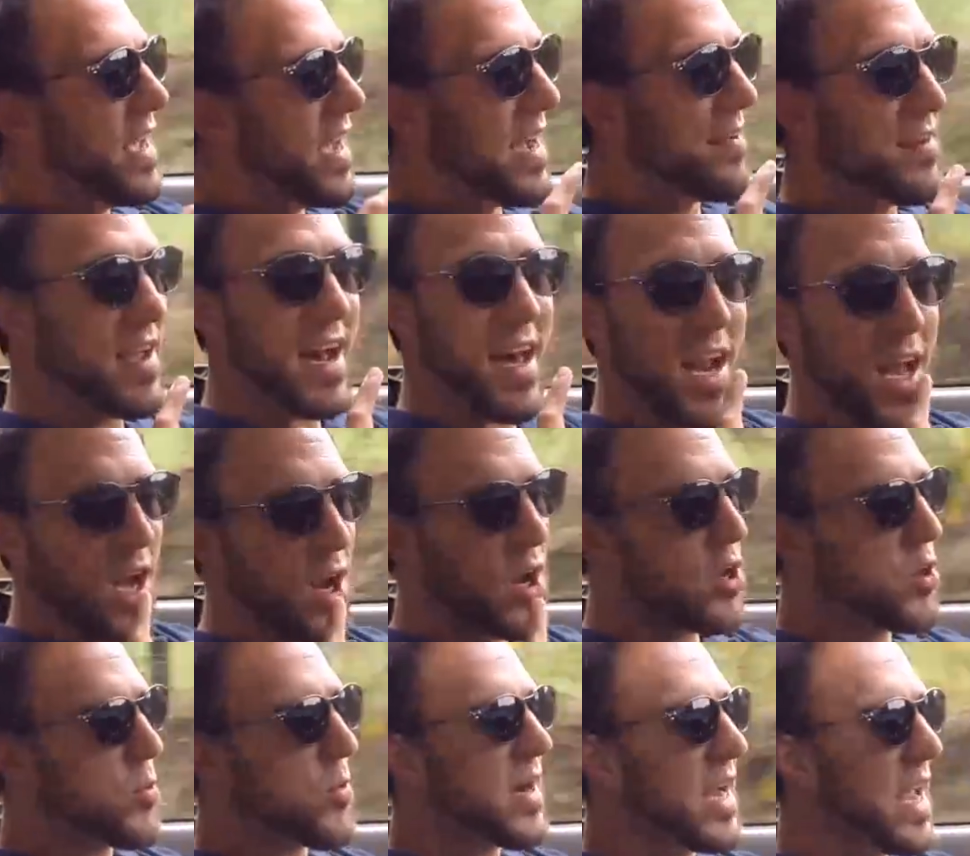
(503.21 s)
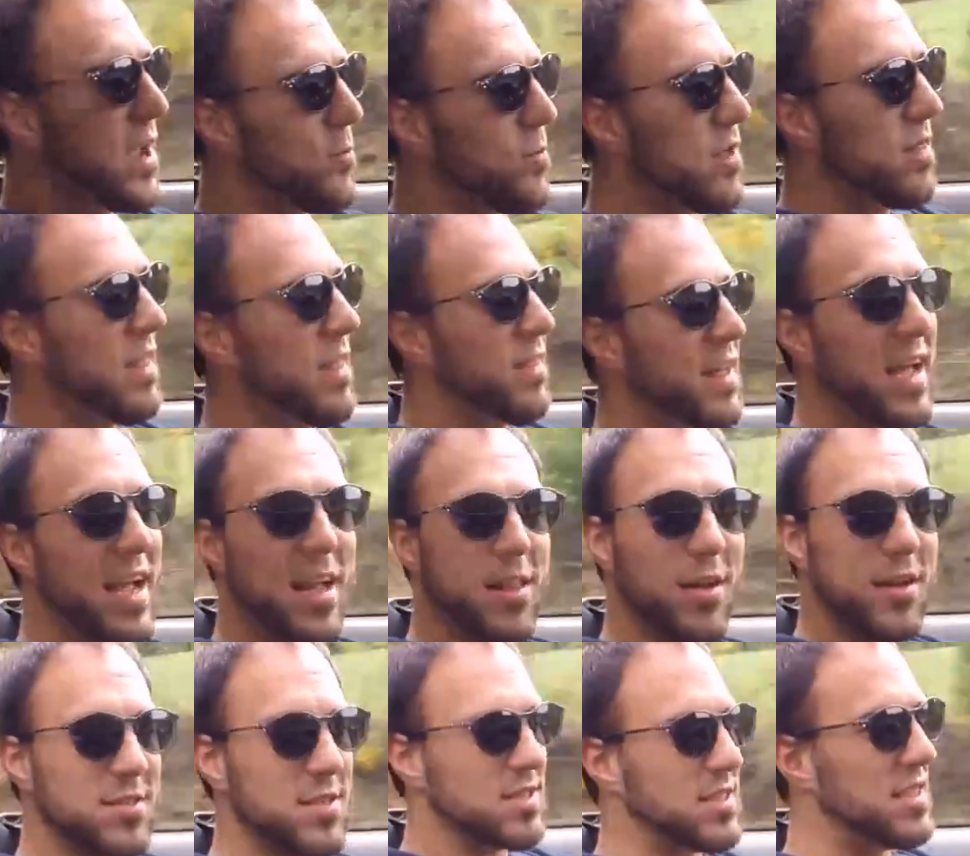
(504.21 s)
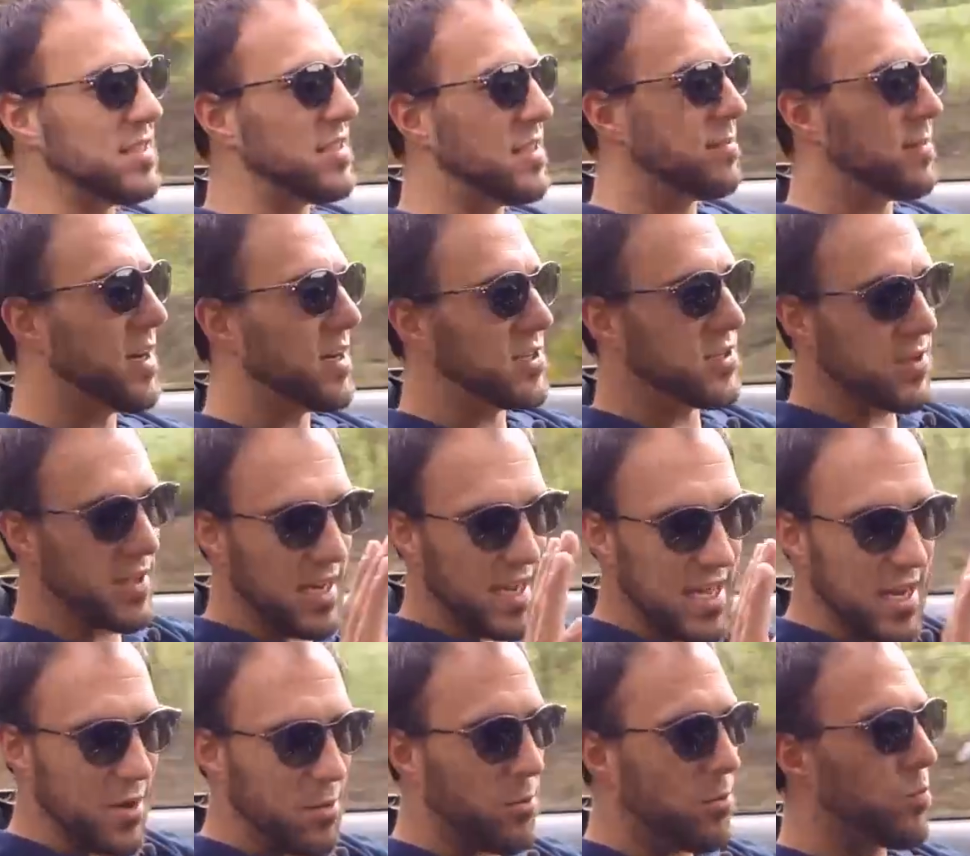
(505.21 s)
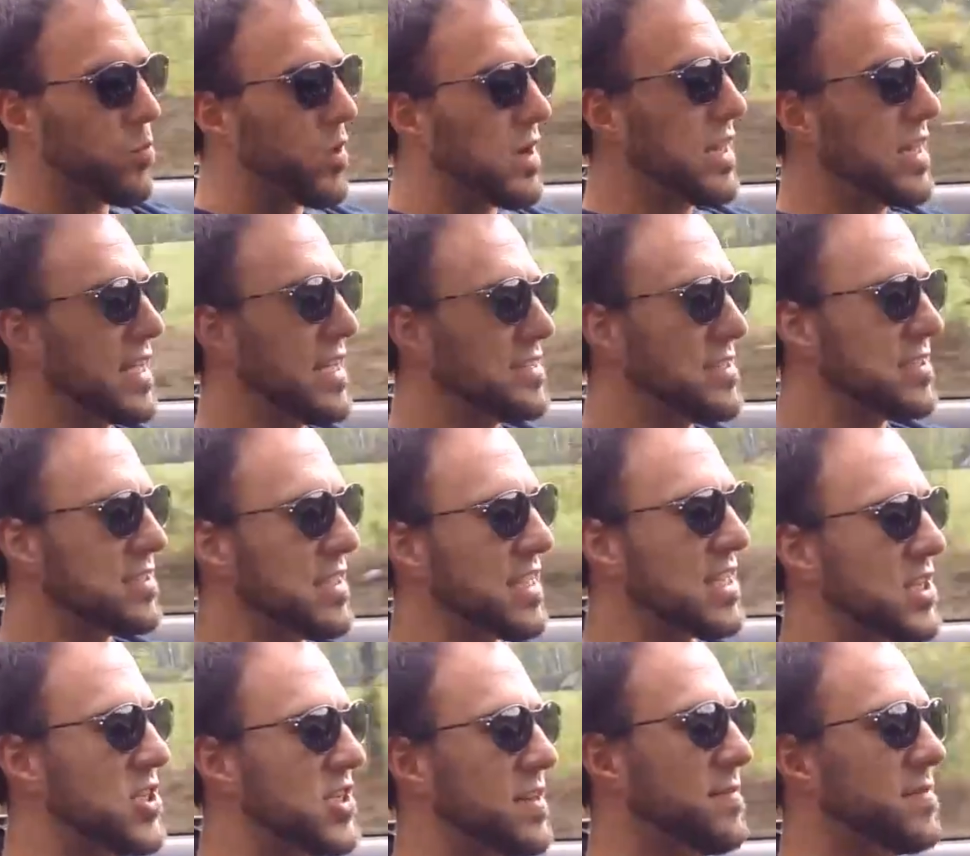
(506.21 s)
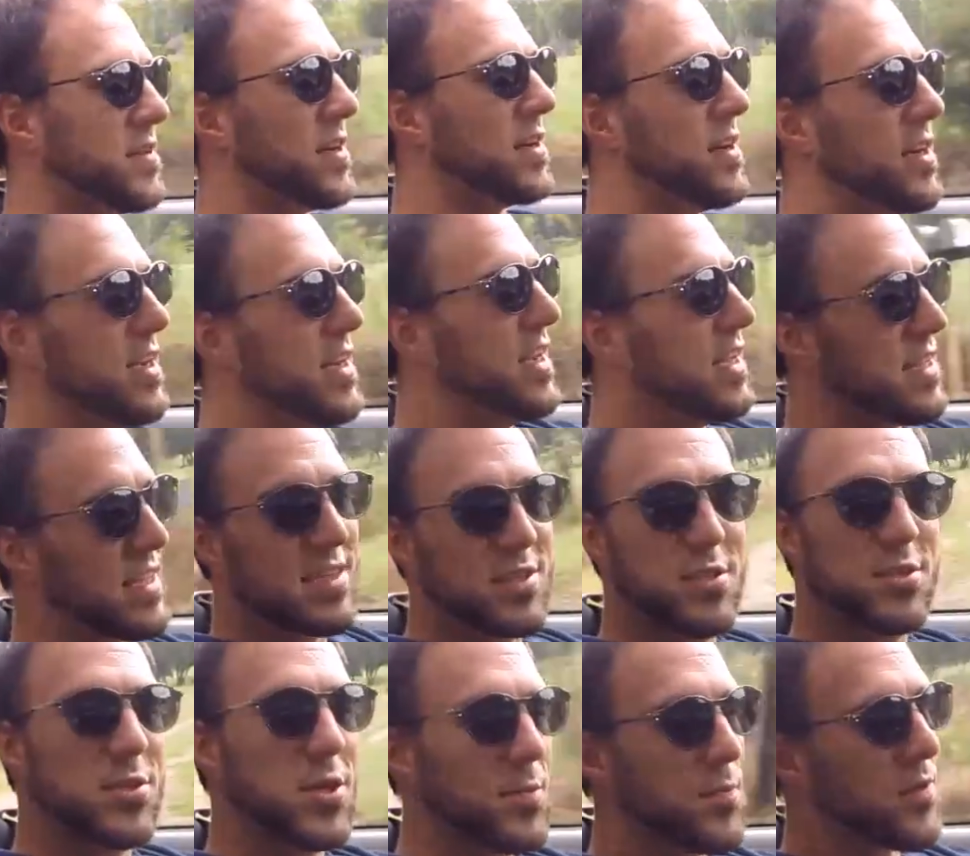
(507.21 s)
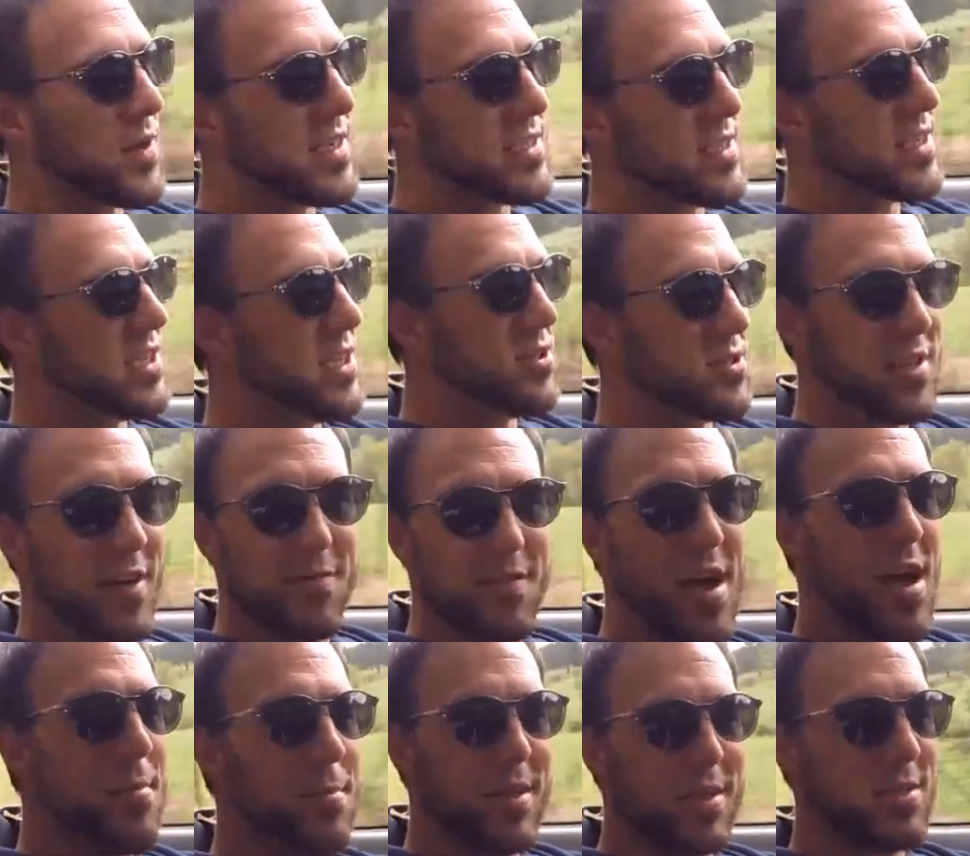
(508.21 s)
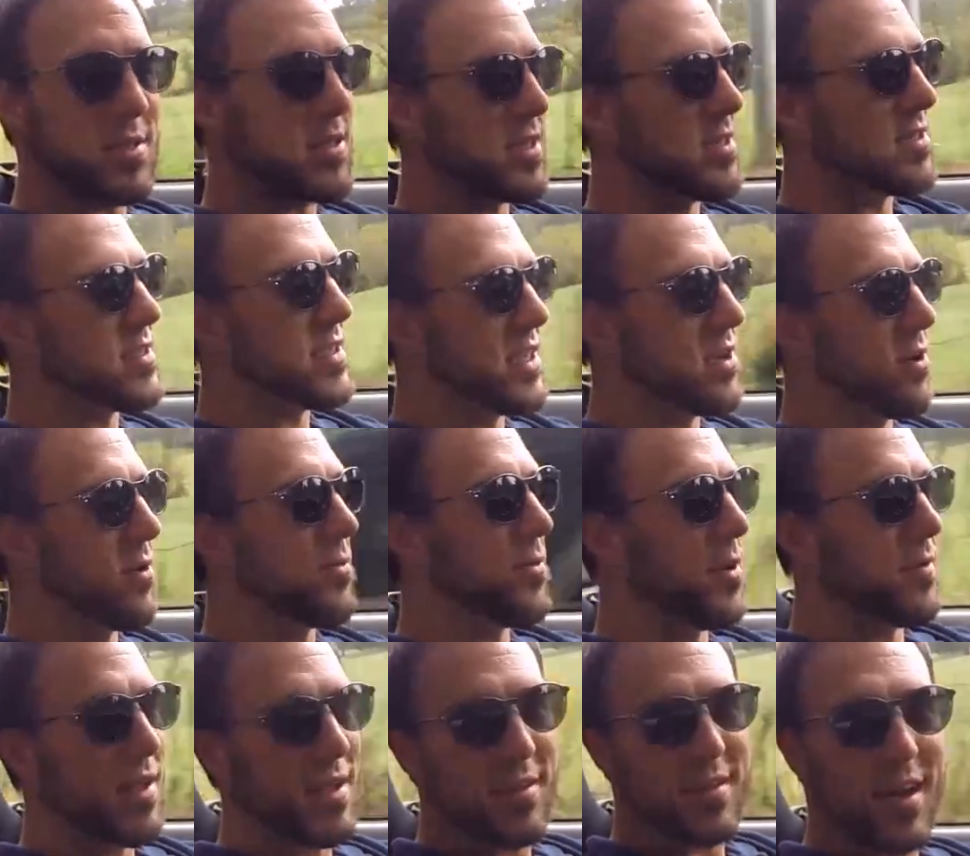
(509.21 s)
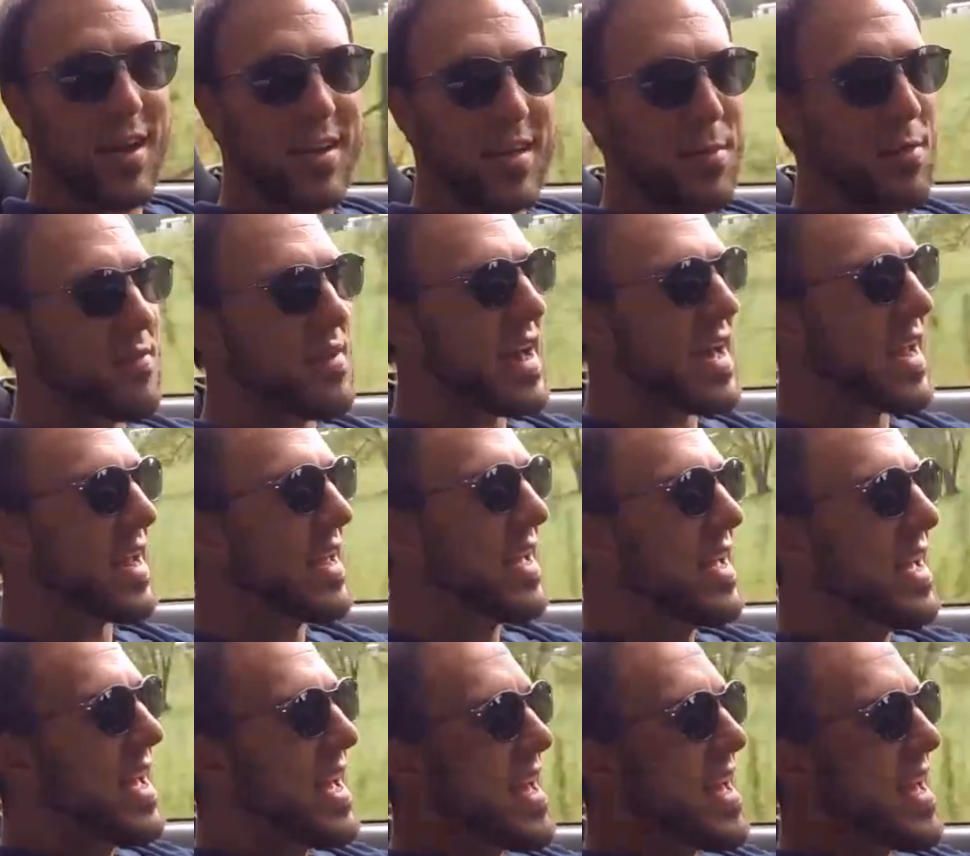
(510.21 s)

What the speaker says: I've got a great, really light clutch that's easy to modulate, and a really slick shifter that's super easy to use. I've not missed a single throw the entire time I've had it.